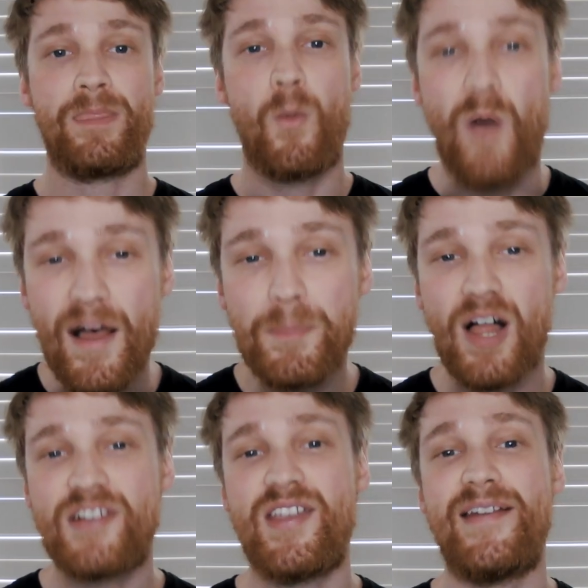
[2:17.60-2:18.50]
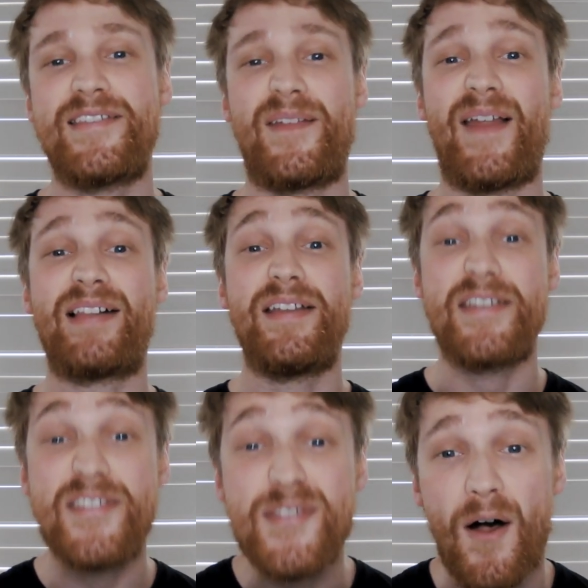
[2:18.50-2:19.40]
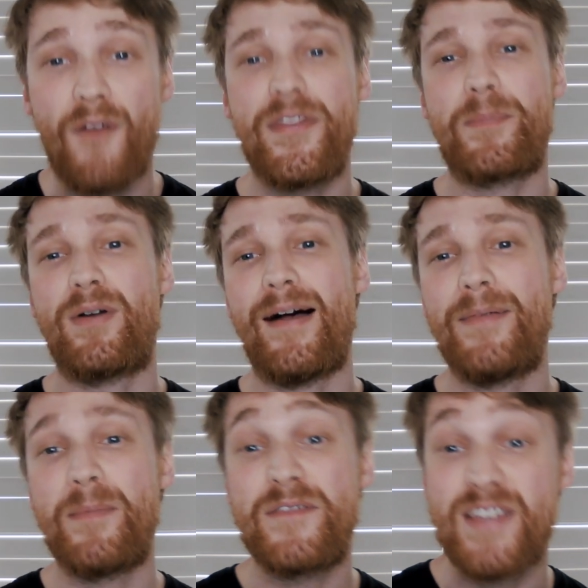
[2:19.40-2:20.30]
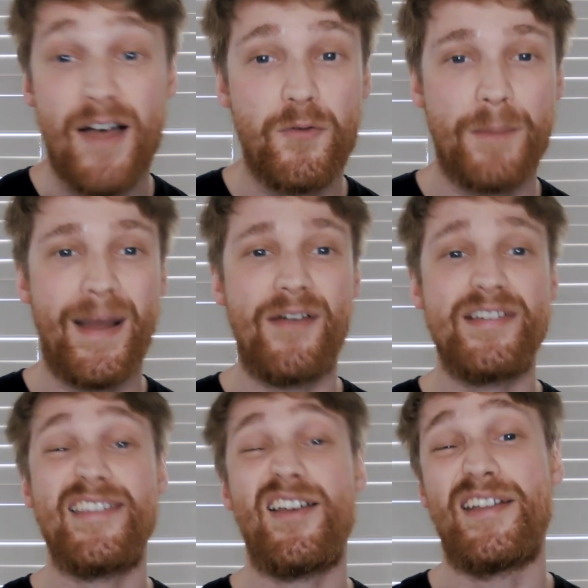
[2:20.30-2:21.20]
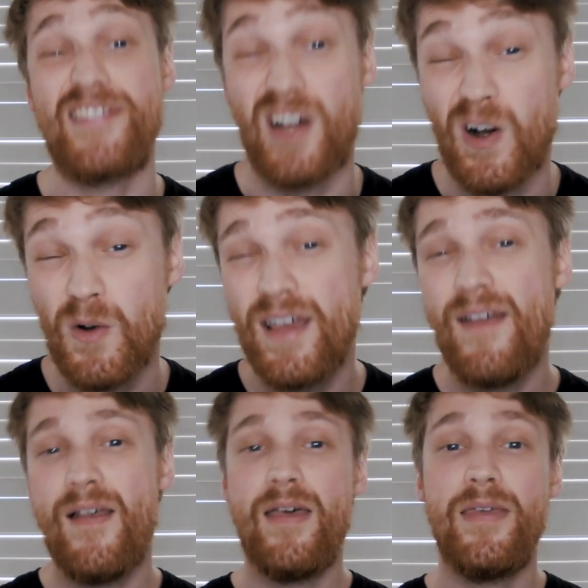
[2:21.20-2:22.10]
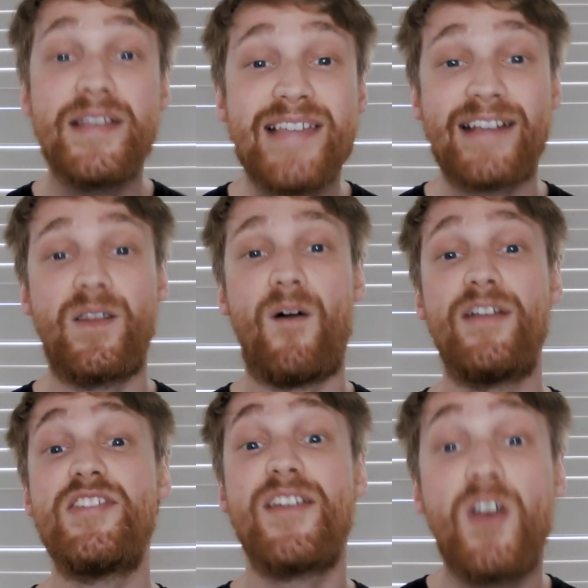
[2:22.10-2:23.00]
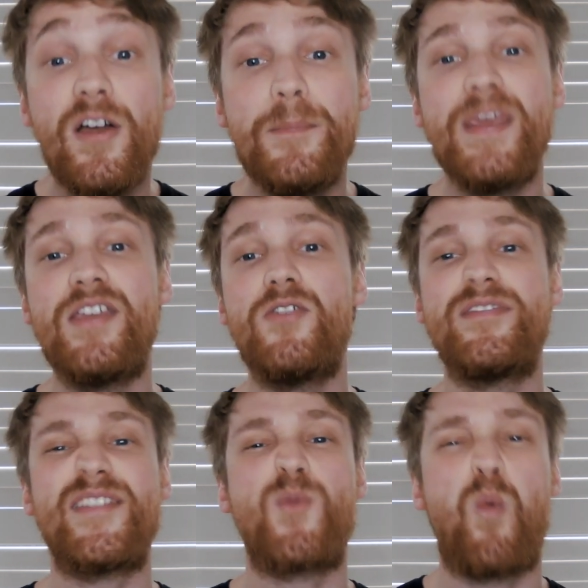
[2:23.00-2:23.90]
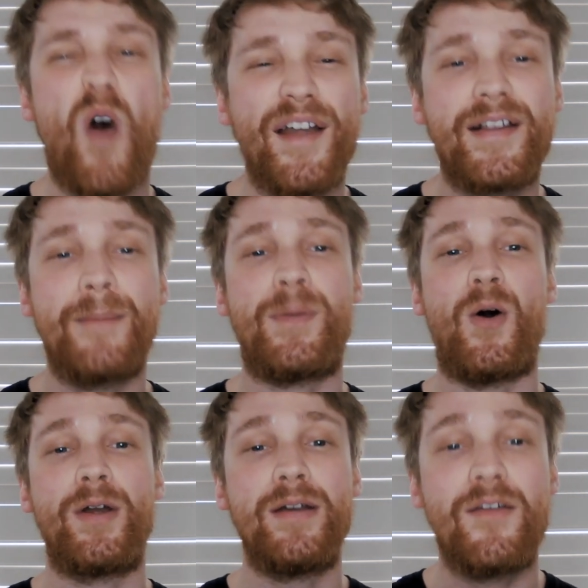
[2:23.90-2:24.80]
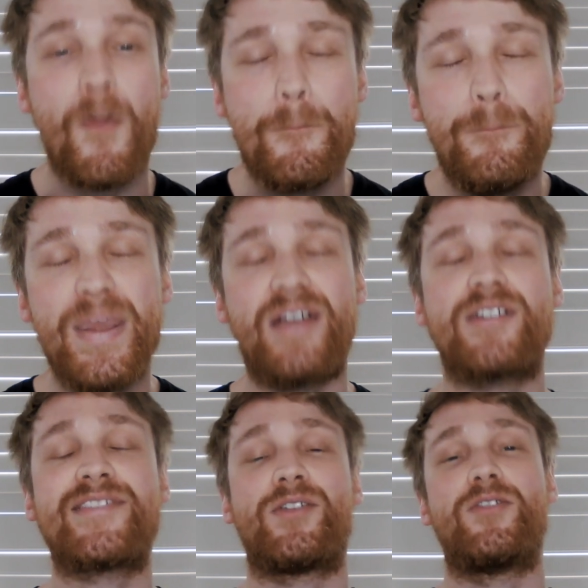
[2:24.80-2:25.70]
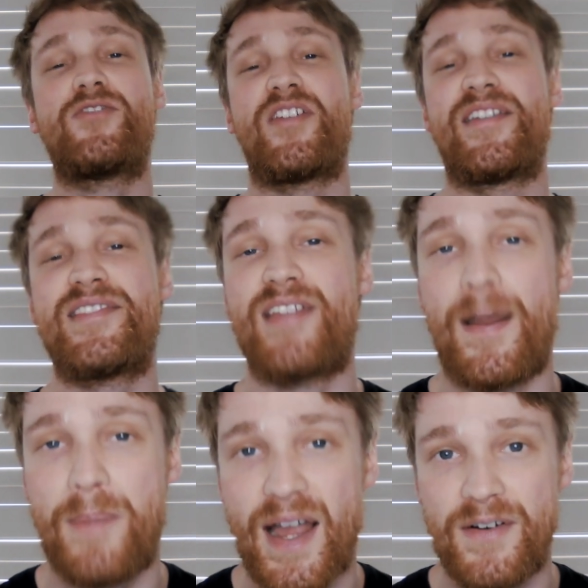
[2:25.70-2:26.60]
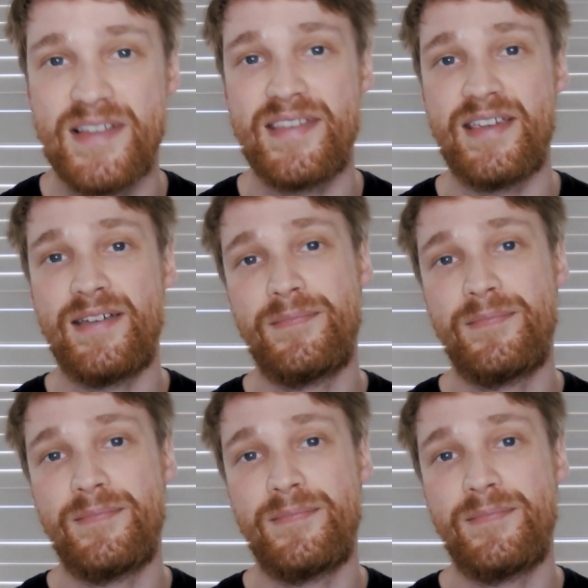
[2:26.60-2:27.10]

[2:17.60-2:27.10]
While blockchain is unlikely to solve the problem of software piracy on its own, the technology could be used as one component of a bigger solution to stop piracy.